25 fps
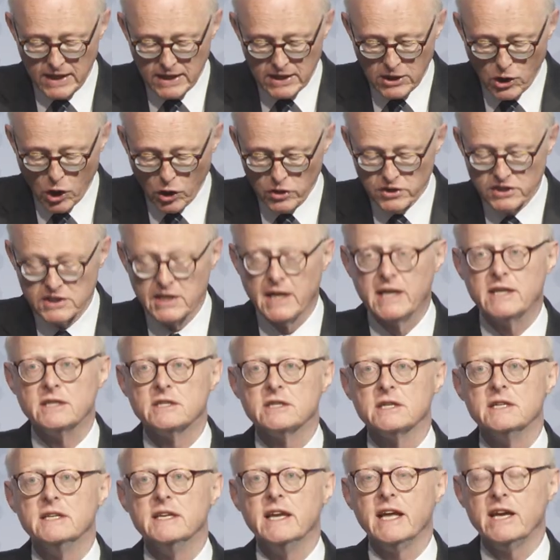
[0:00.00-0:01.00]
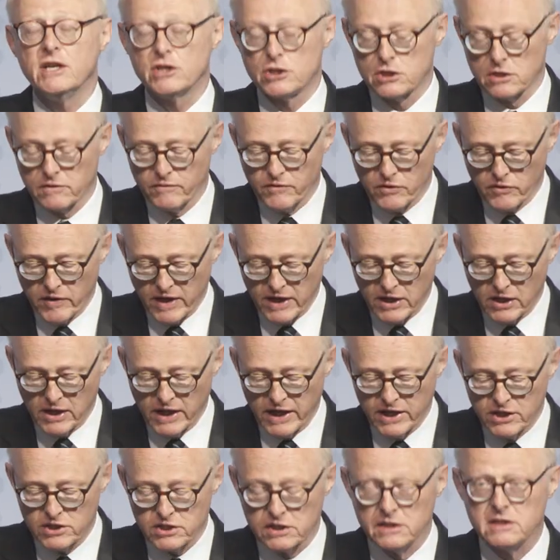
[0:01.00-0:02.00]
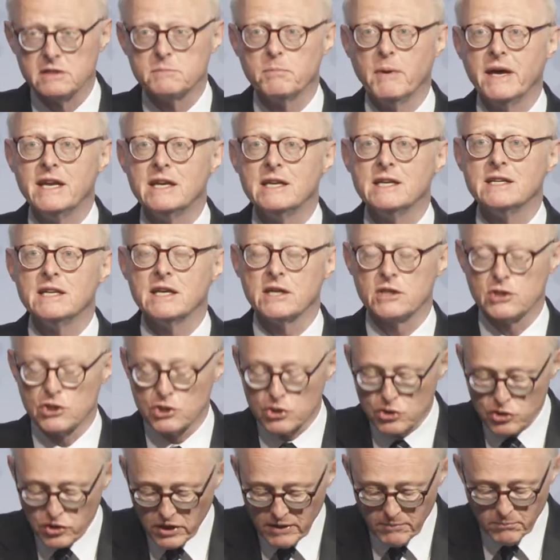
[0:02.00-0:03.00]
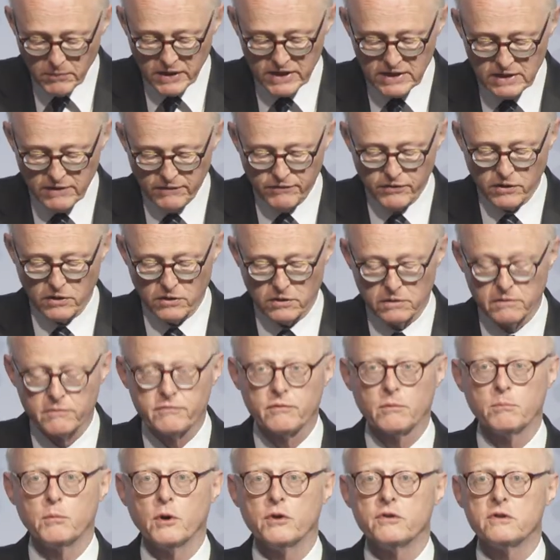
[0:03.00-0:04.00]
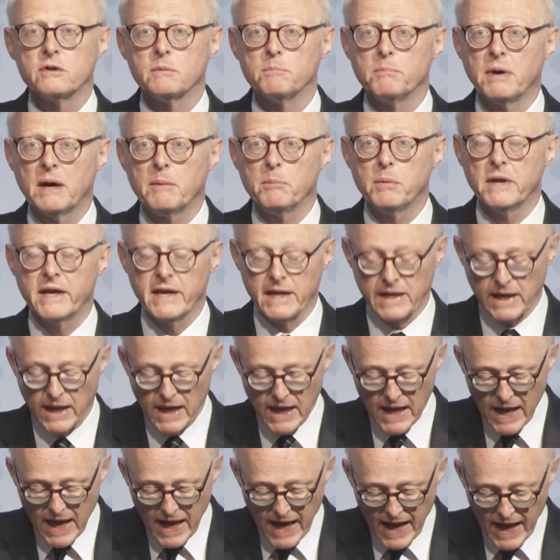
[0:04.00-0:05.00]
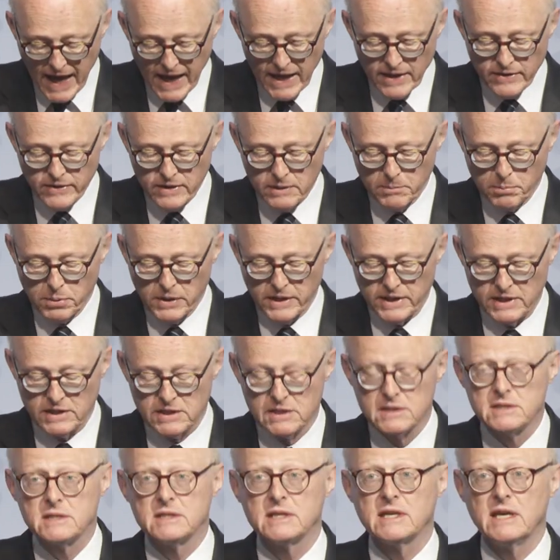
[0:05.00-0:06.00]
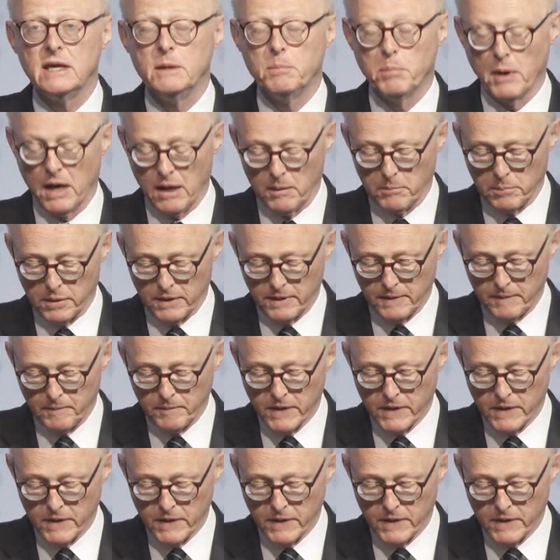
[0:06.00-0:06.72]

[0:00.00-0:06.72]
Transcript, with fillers: content and nature of the regulations made it extremely difficult for both the public and the police to keep up.